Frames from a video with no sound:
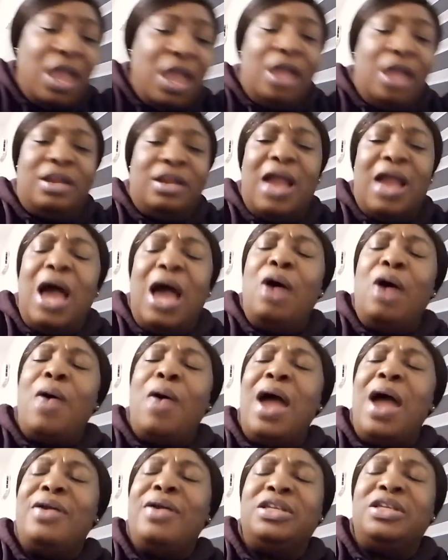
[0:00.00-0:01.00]
Now
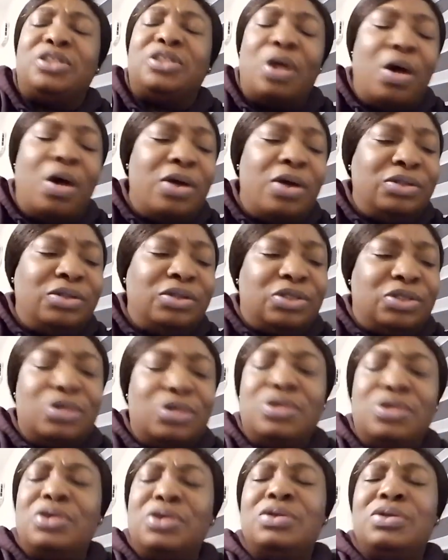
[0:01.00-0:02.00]
I return to
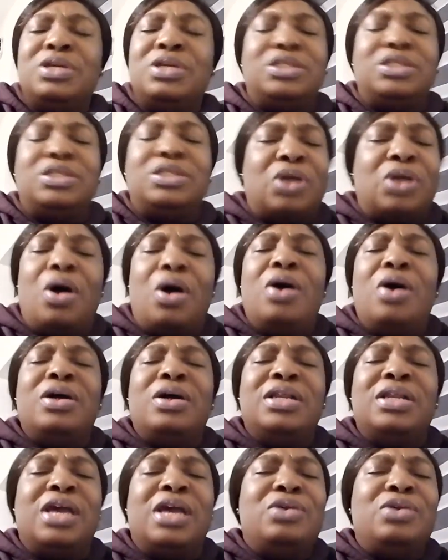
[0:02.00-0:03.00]
you the song
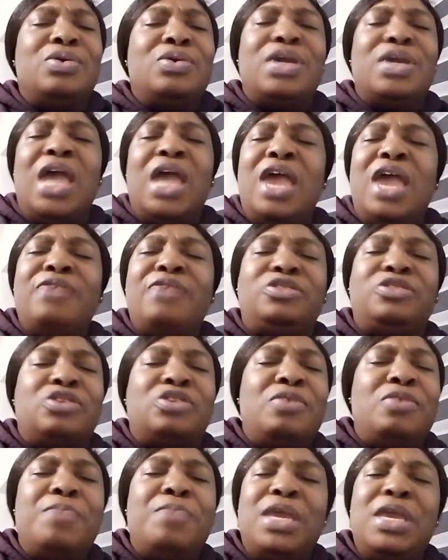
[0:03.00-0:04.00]
that you gave to
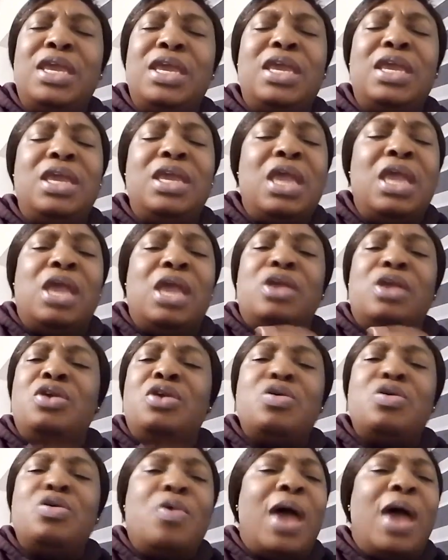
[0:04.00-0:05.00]
me.
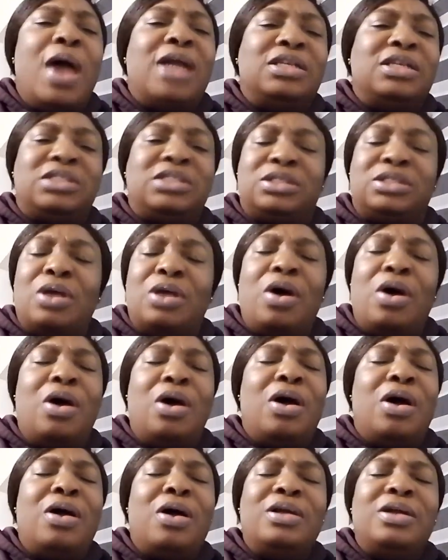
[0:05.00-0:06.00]
You are the
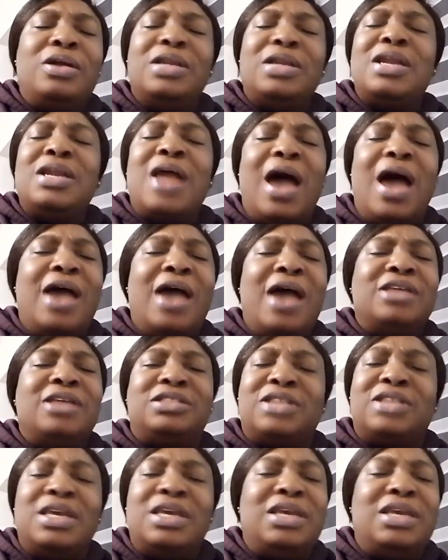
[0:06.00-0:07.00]
song that I
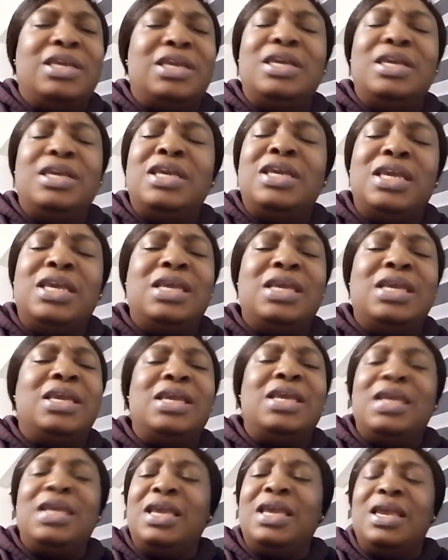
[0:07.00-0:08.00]

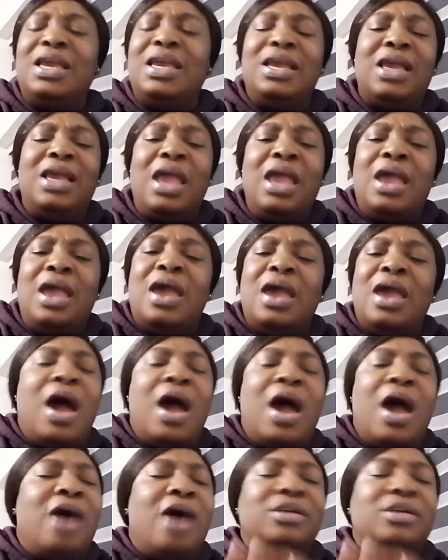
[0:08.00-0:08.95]
sing. I'll